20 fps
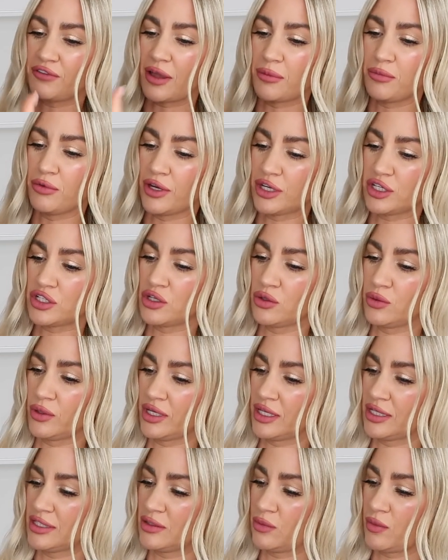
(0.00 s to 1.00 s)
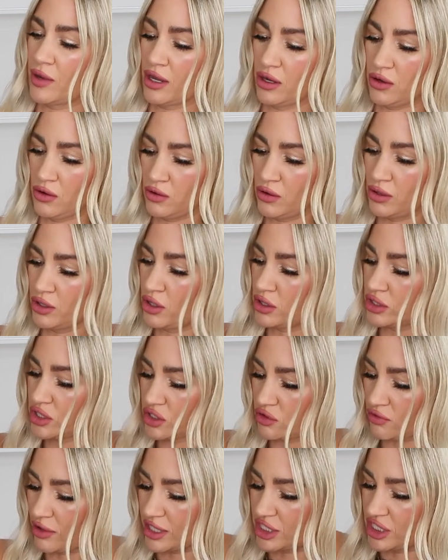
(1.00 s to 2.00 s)
fabric to it as well, not
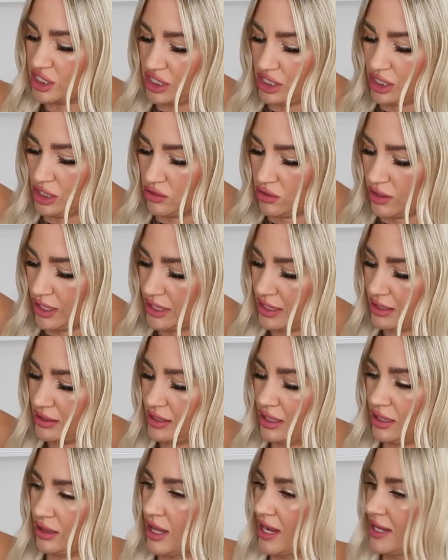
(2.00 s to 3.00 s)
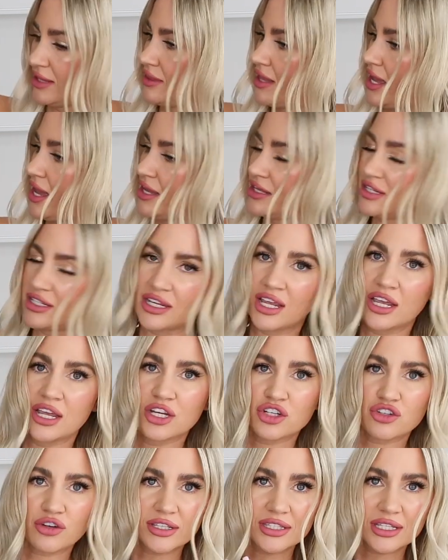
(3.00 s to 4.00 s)
scratchy or anything like that.
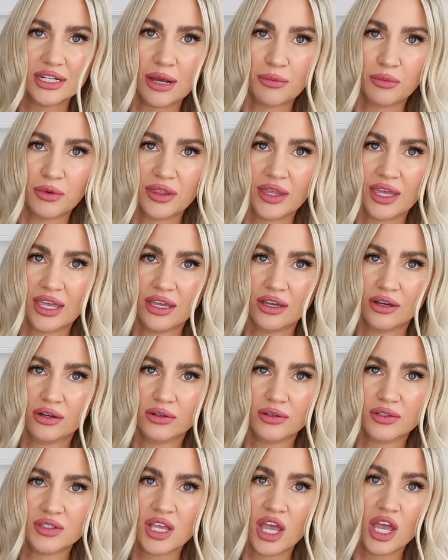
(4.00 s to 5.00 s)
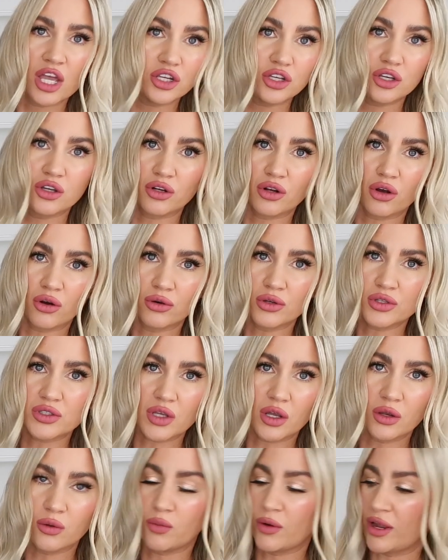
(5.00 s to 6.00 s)
Dress it up with heels. You could
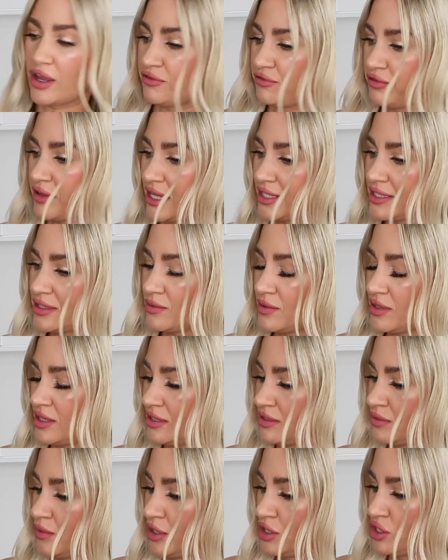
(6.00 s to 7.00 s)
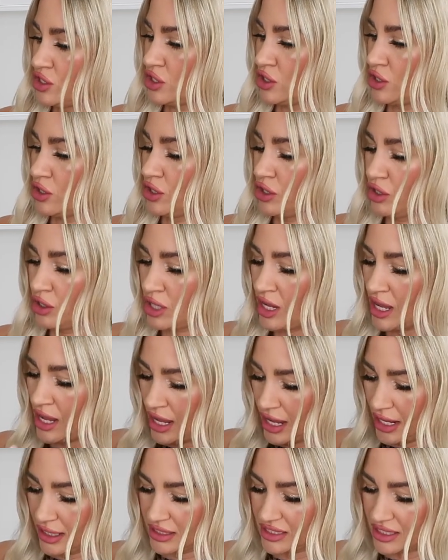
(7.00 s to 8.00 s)
also wear flats with this one too.
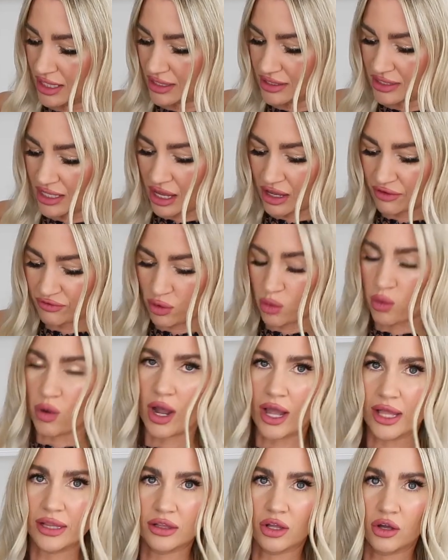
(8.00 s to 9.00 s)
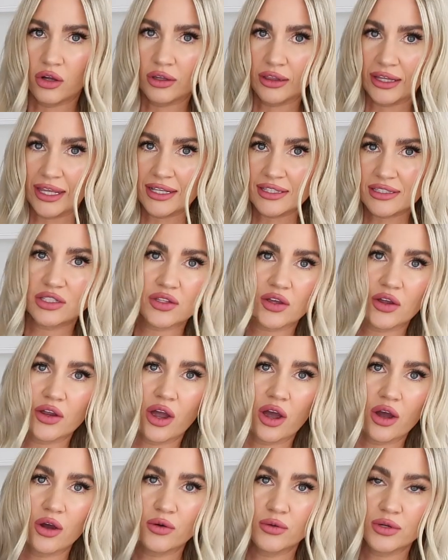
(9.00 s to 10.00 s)
It does have quite long legs, so
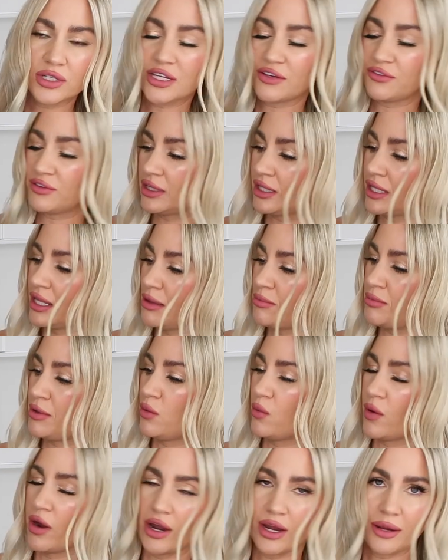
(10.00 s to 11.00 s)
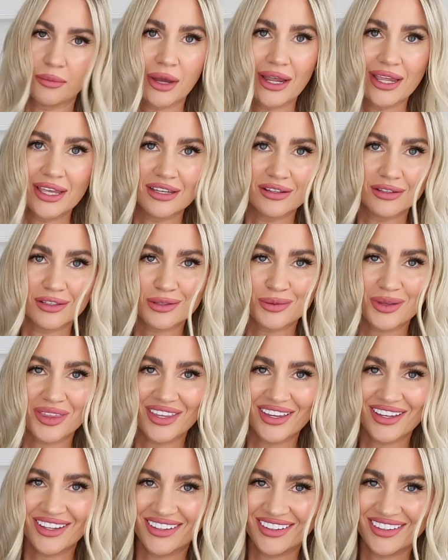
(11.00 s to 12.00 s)
I will definitely be wearing my heels
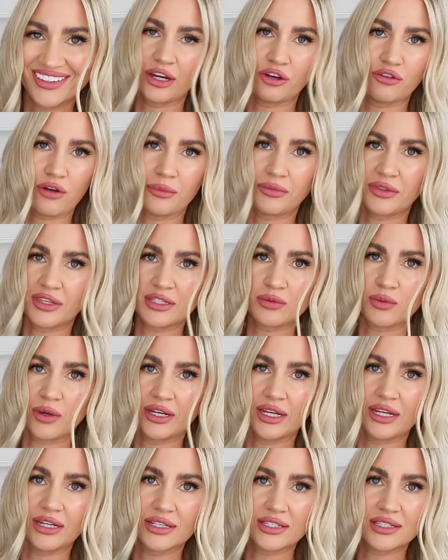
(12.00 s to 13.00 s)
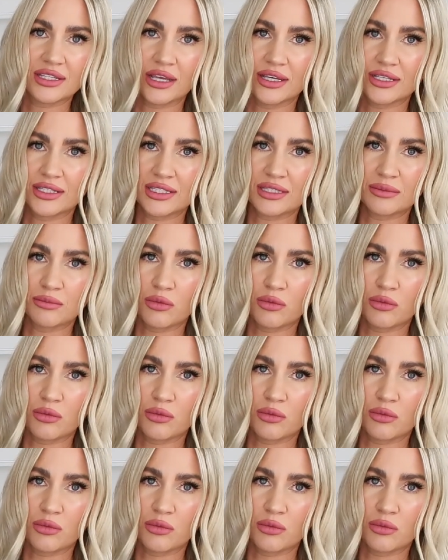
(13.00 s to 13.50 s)
with it. I grabbed this one in a size